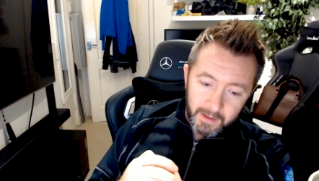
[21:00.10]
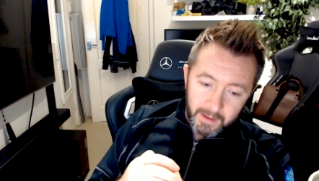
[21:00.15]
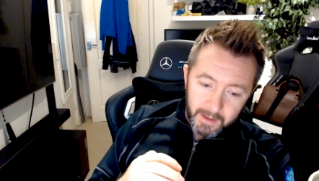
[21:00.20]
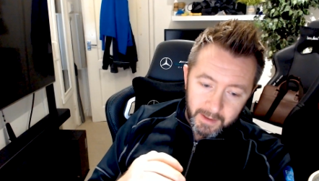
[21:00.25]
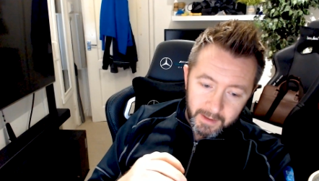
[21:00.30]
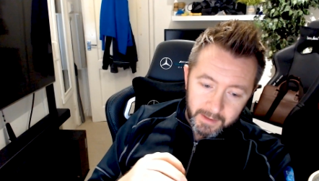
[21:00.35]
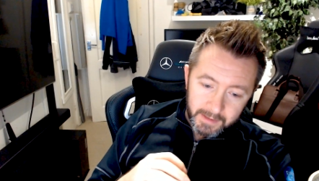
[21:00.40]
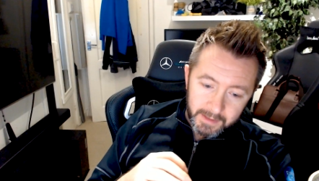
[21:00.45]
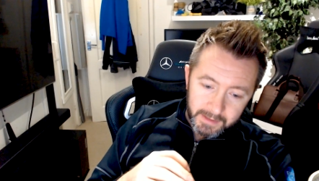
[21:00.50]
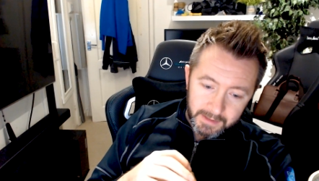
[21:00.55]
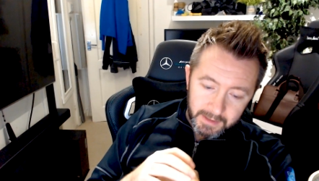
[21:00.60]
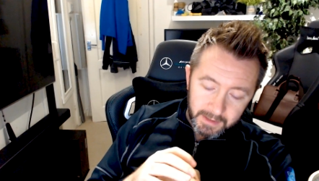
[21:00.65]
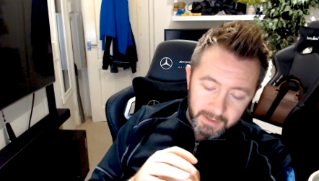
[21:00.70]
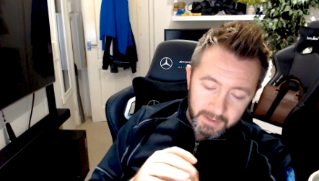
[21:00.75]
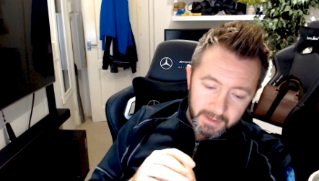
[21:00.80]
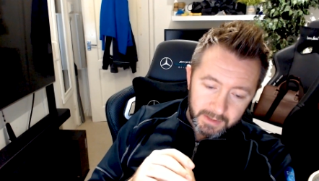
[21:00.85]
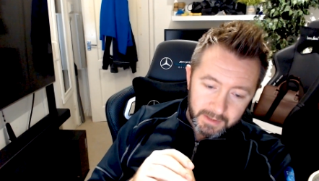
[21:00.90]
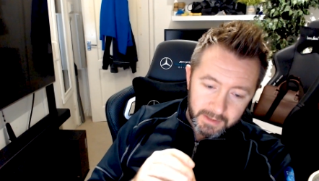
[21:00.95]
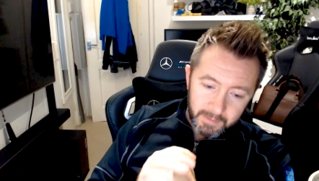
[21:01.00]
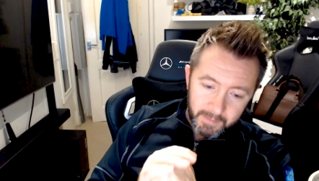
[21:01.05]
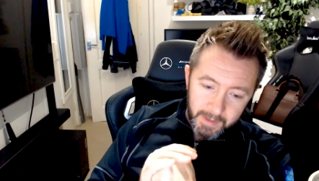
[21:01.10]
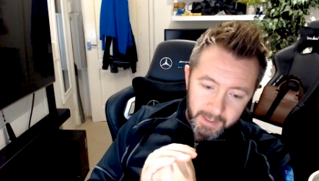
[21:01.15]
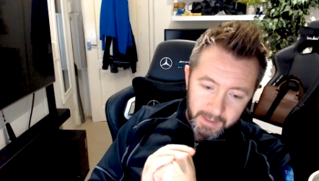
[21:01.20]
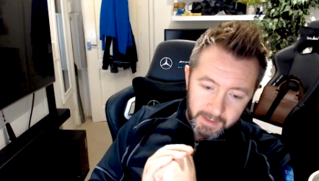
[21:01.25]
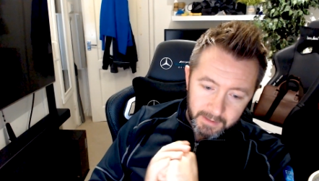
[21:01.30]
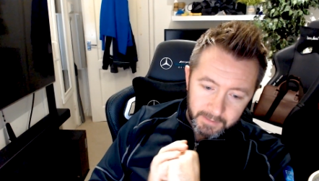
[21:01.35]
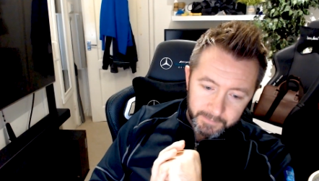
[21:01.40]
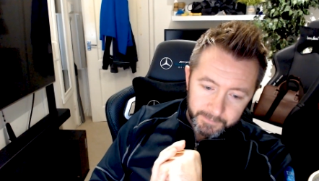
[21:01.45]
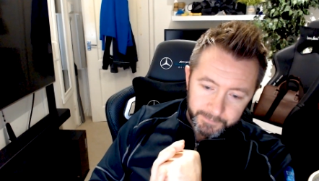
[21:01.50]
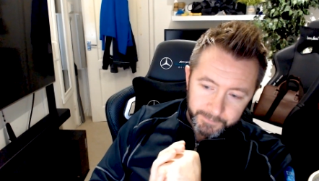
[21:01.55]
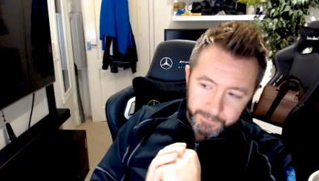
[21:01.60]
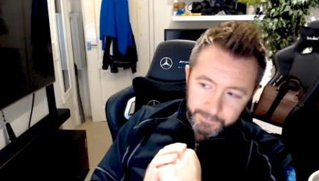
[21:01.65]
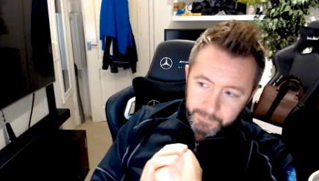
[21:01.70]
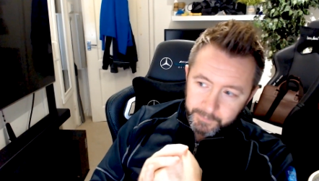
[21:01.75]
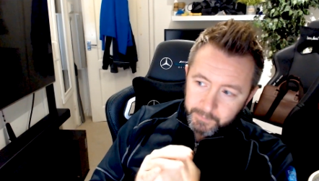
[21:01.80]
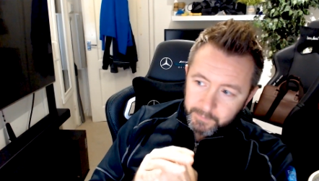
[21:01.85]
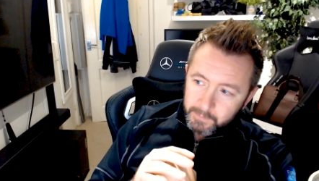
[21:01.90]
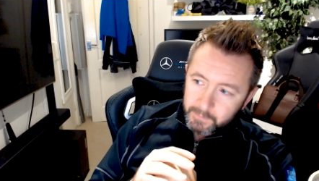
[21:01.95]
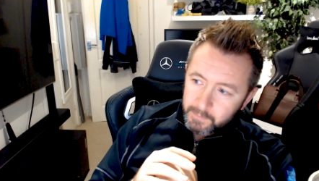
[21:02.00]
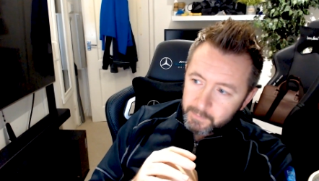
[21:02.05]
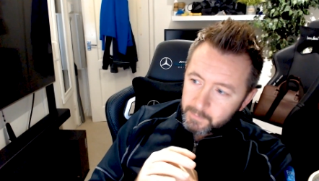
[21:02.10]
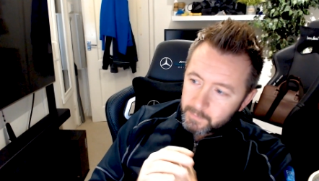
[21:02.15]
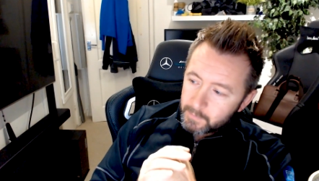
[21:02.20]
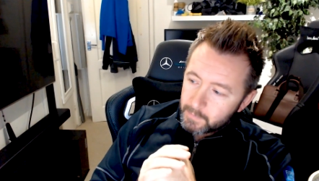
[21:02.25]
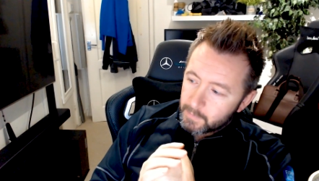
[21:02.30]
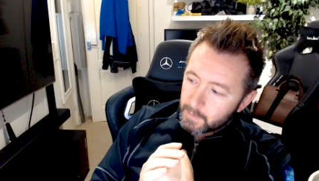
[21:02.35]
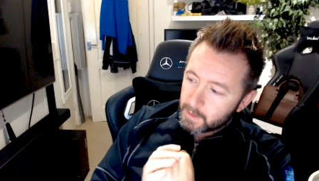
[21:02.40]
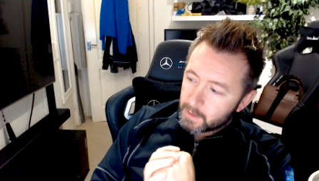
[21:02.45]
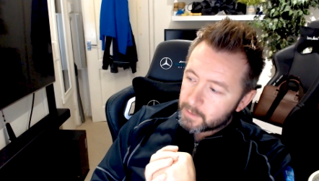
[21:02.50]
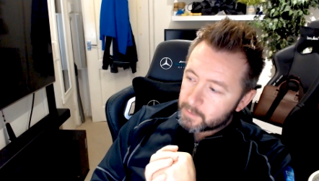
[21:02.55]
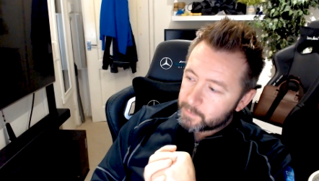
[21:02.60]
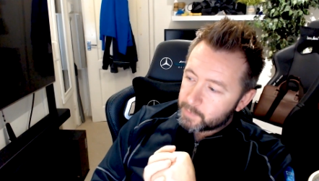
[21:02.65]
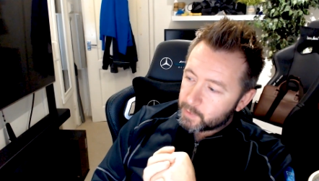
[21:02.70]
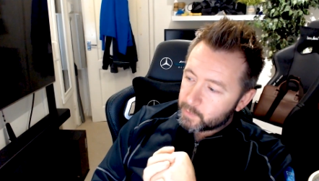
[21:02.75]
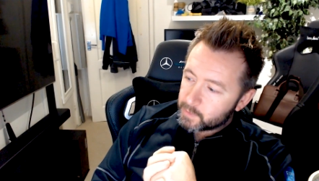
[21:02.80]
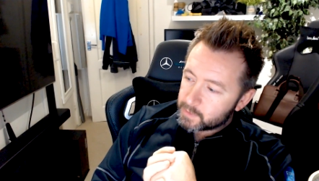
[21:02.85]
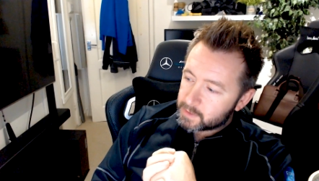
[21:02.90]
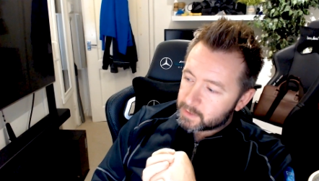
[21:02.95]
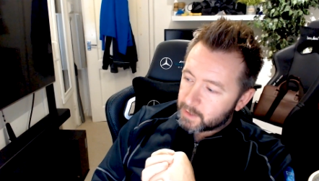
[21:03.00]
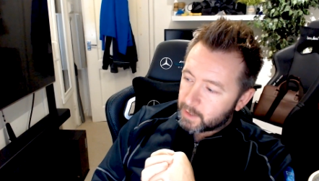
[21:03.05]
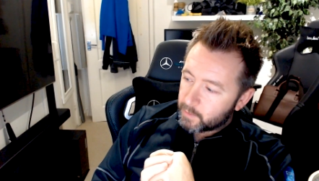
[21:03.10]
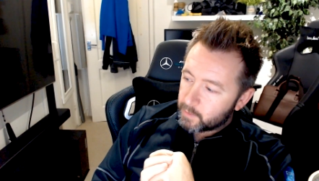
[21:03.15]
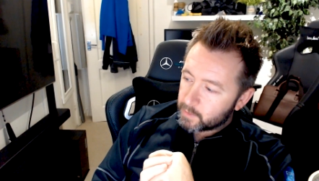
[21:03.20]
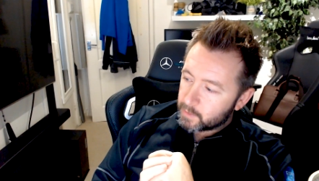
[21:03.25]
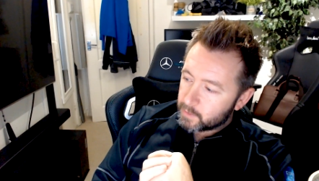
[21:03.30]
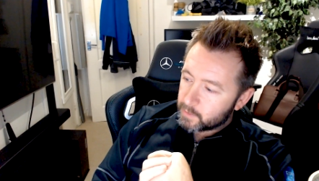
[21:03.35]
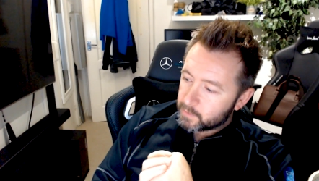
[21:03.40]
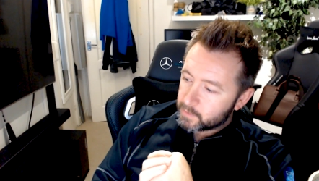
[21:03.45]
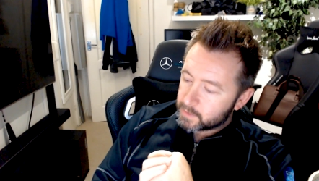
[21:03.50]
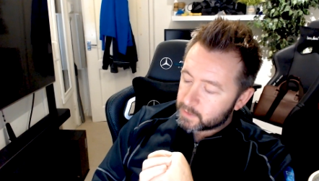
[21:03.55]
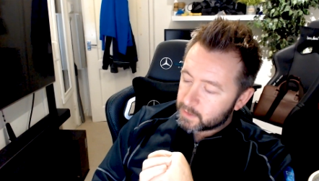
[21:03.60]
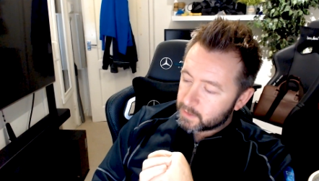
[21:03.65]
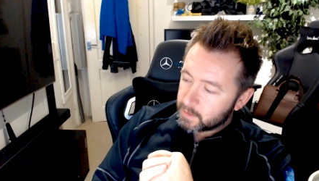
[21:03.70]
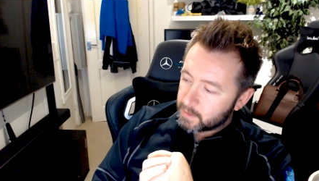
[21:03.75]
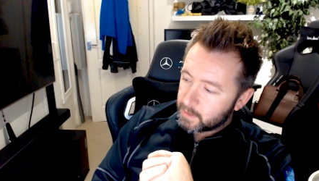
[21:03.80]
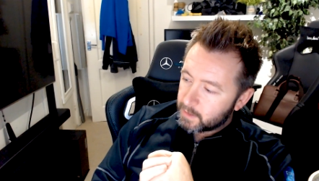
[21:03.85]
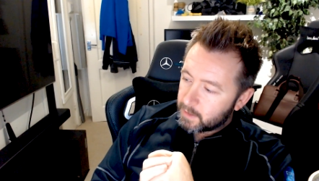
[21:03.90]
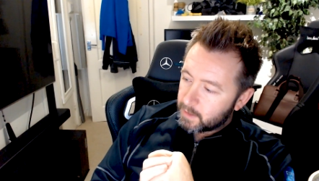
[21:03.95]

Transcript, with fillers: and decisions to make, but we'll see how it goes.